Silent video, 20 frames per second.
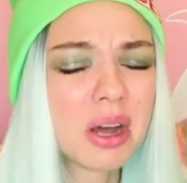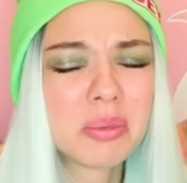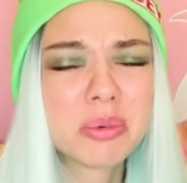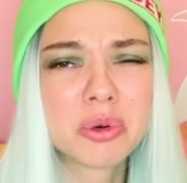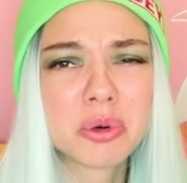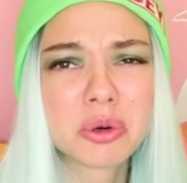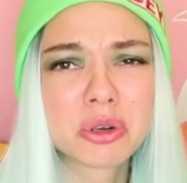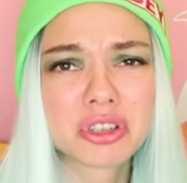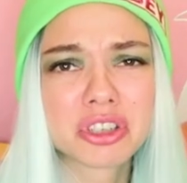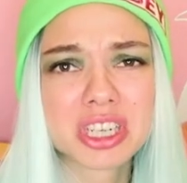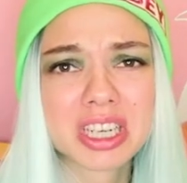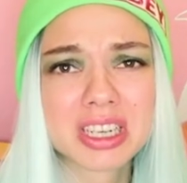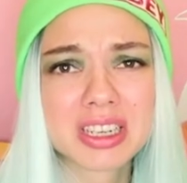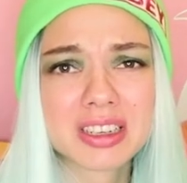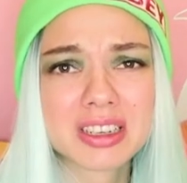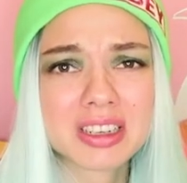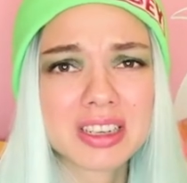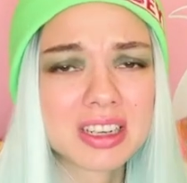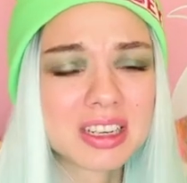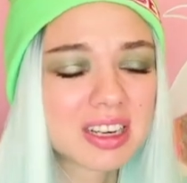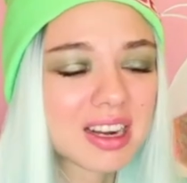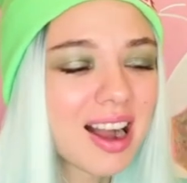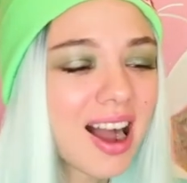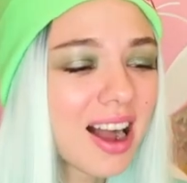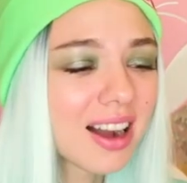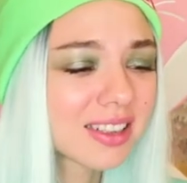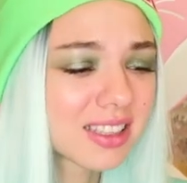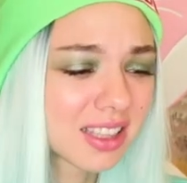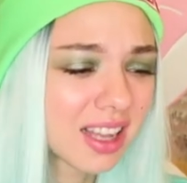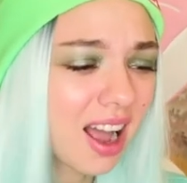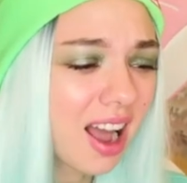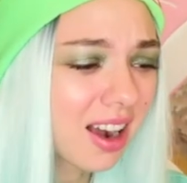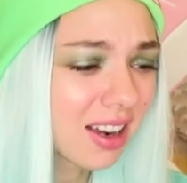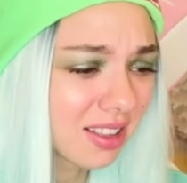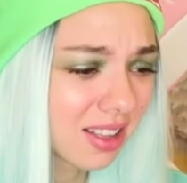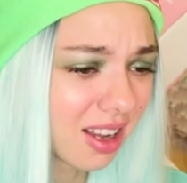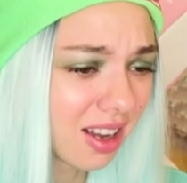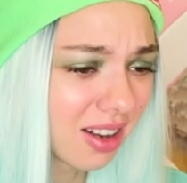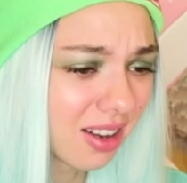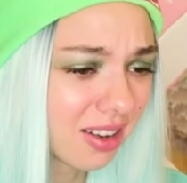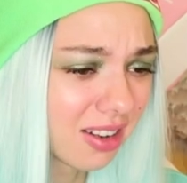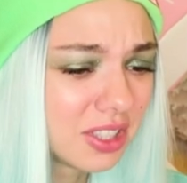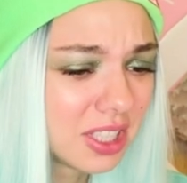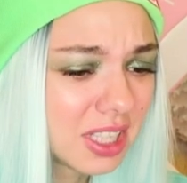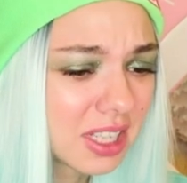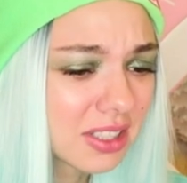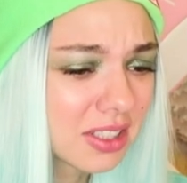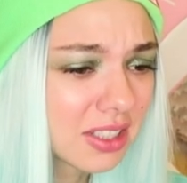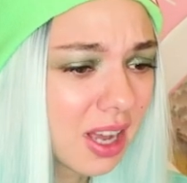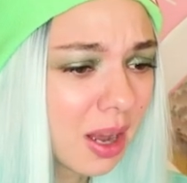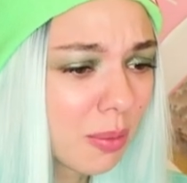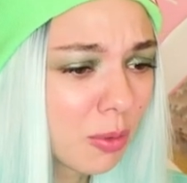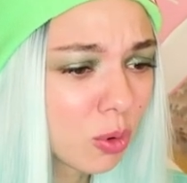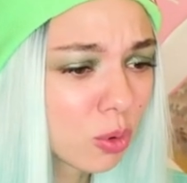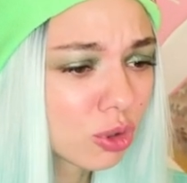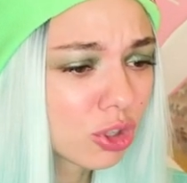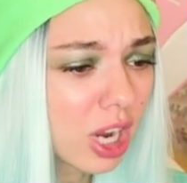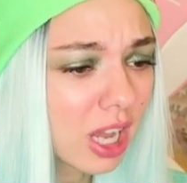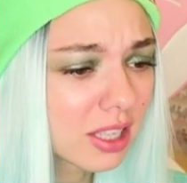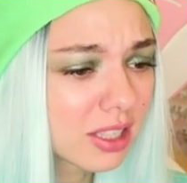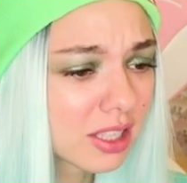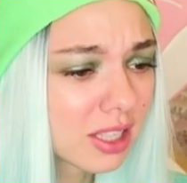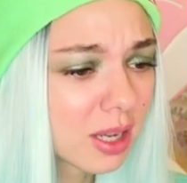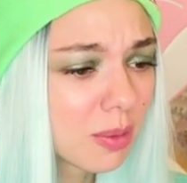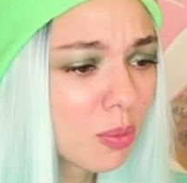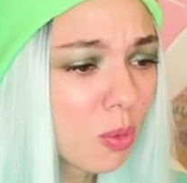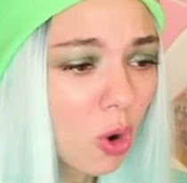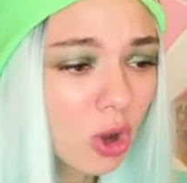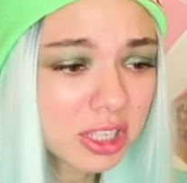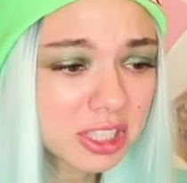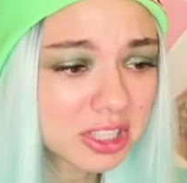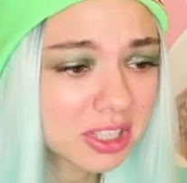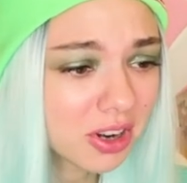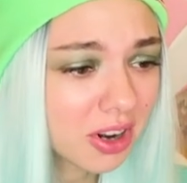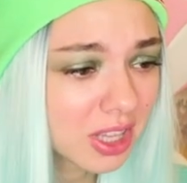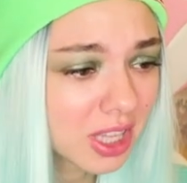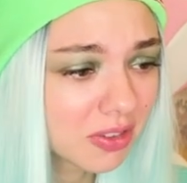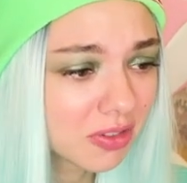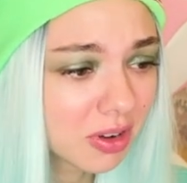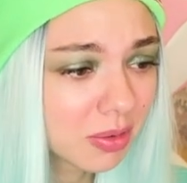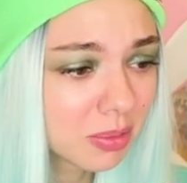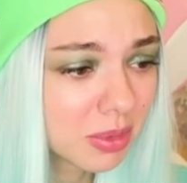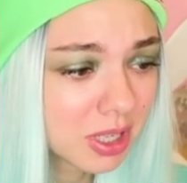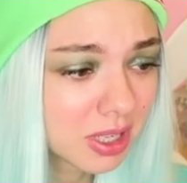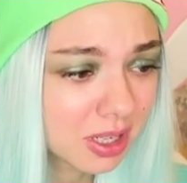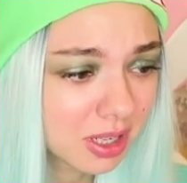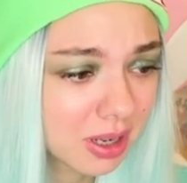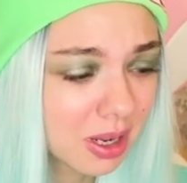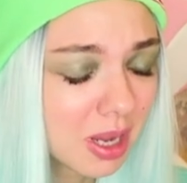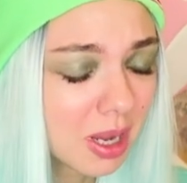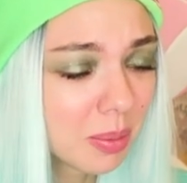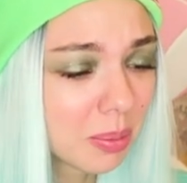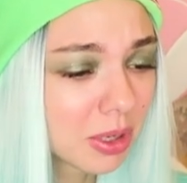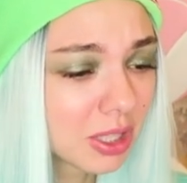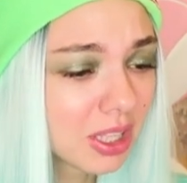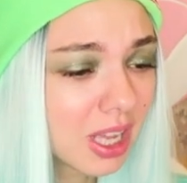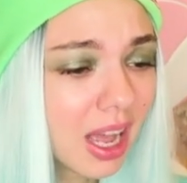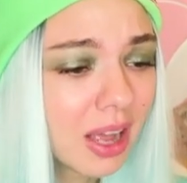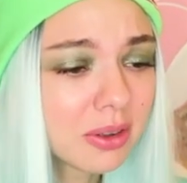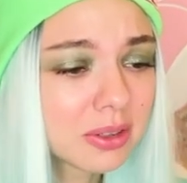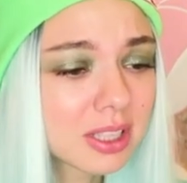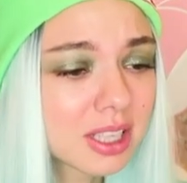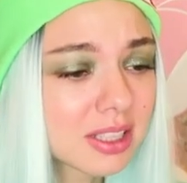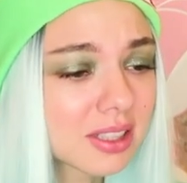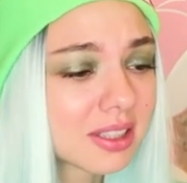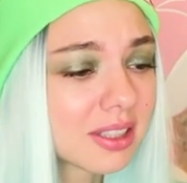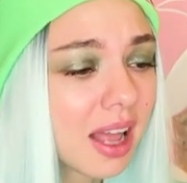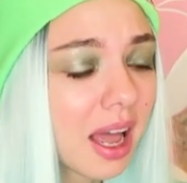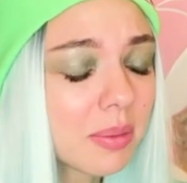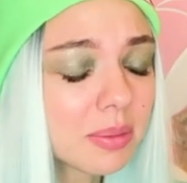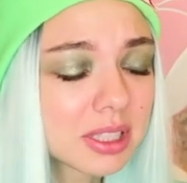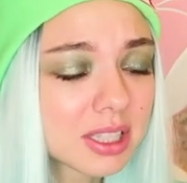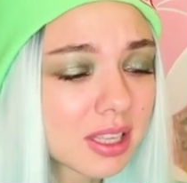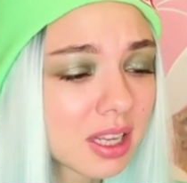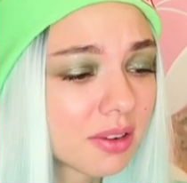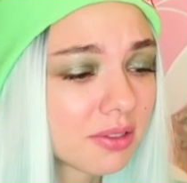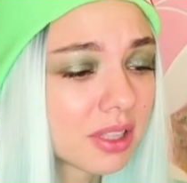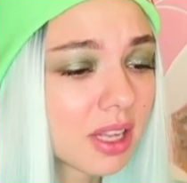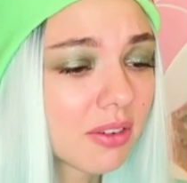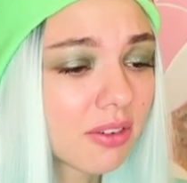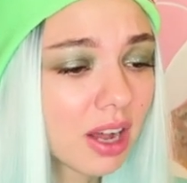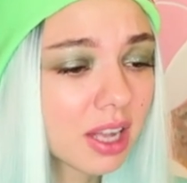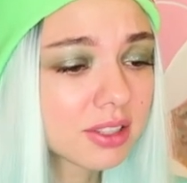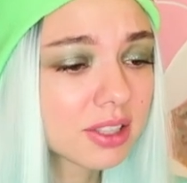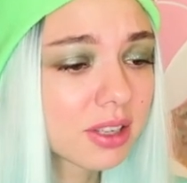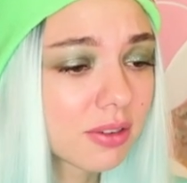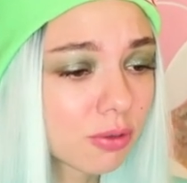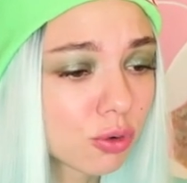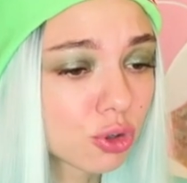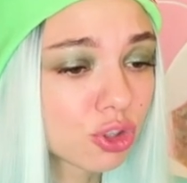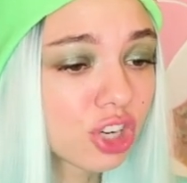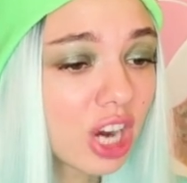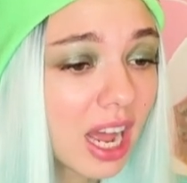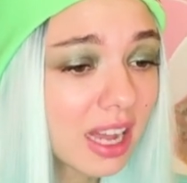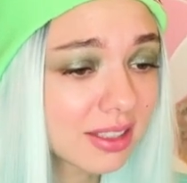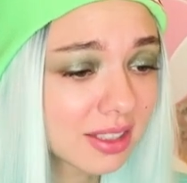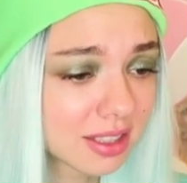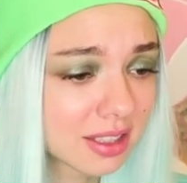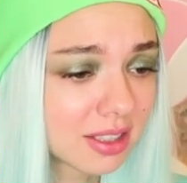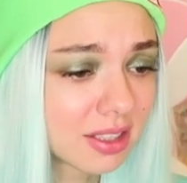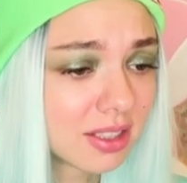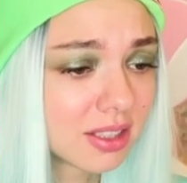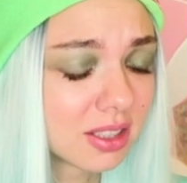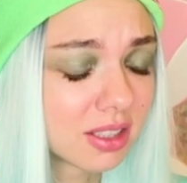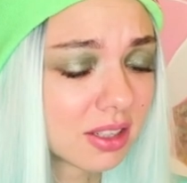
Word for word: Oh my god. No way. All the monsters come here to compete with us in monstrity.